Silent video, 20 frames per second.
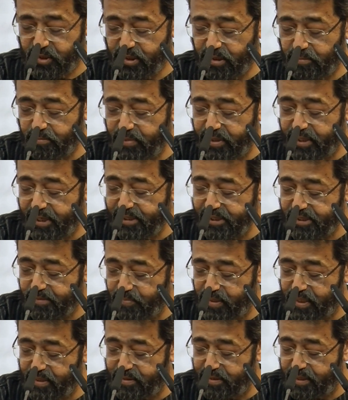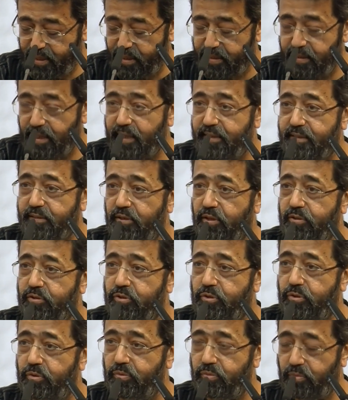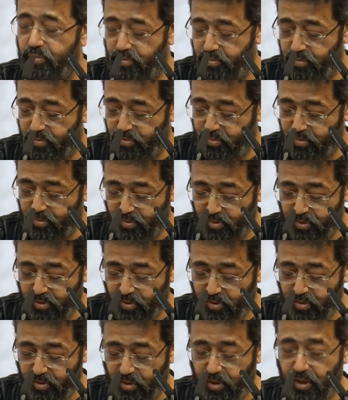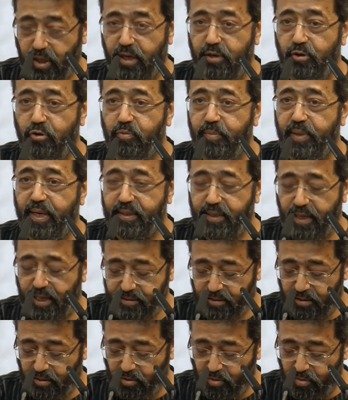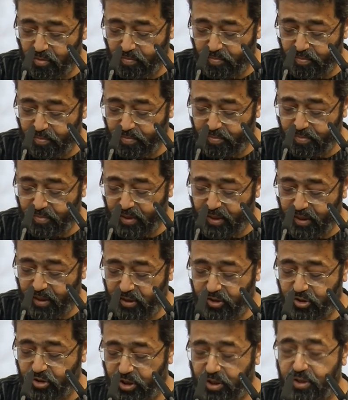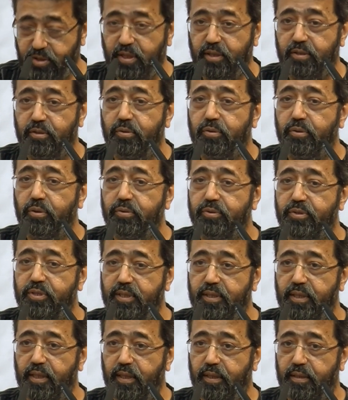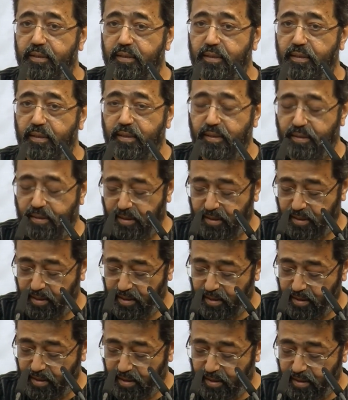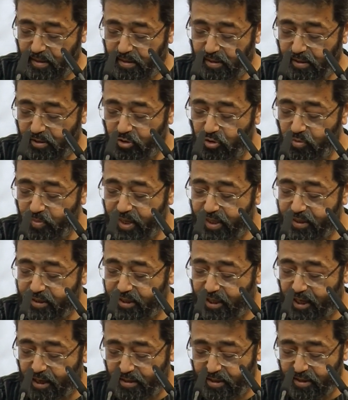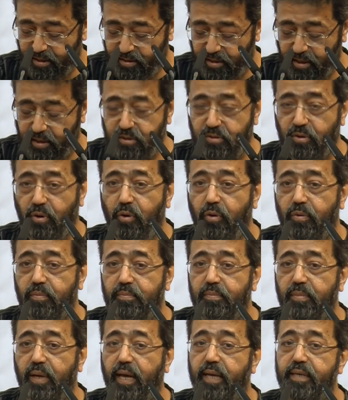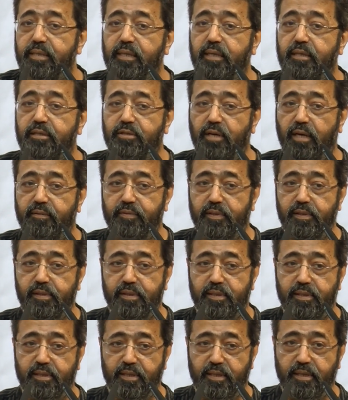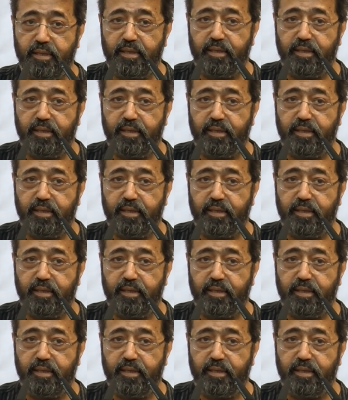Someone else may say that's not true. A nomad has a home. It's just that you don't see it. The nomad carries his home as he travels.